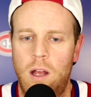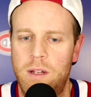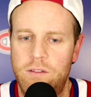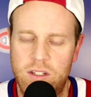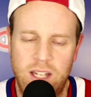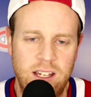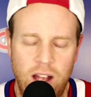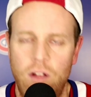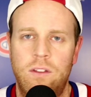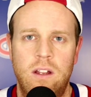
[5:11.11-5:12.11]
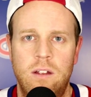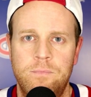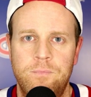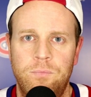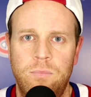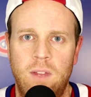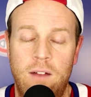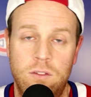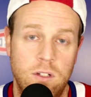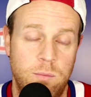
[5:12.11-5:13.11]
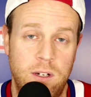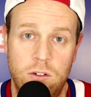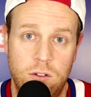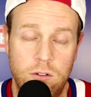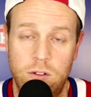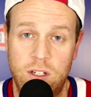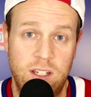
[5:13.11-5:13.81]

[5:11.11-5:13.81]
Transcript: I mean, if he stays healthy after his major surgeries,